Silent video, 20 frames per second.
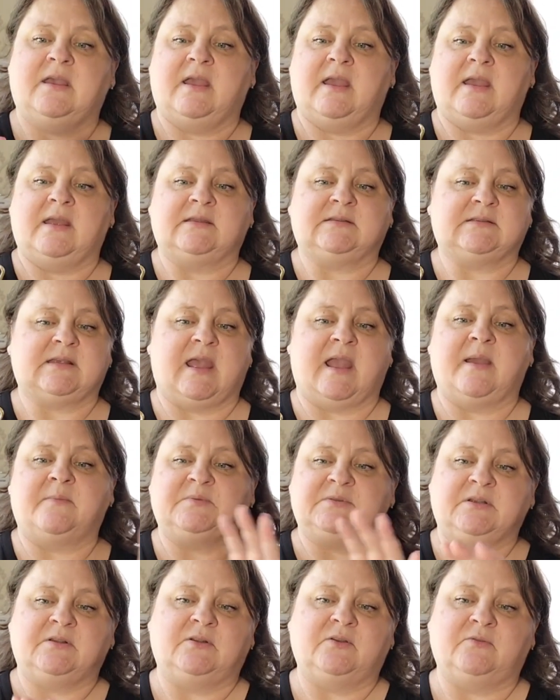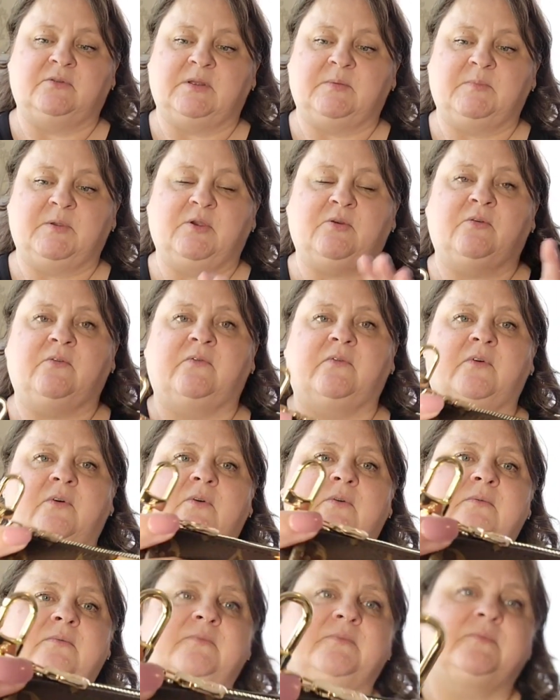It's absolutely
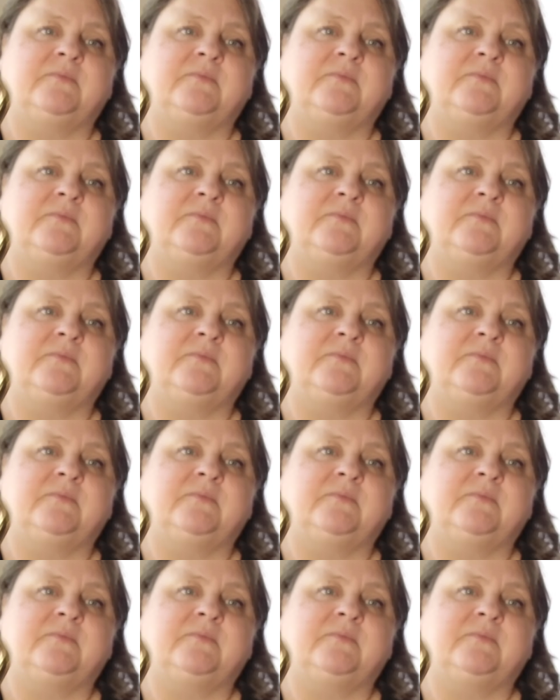beautiful.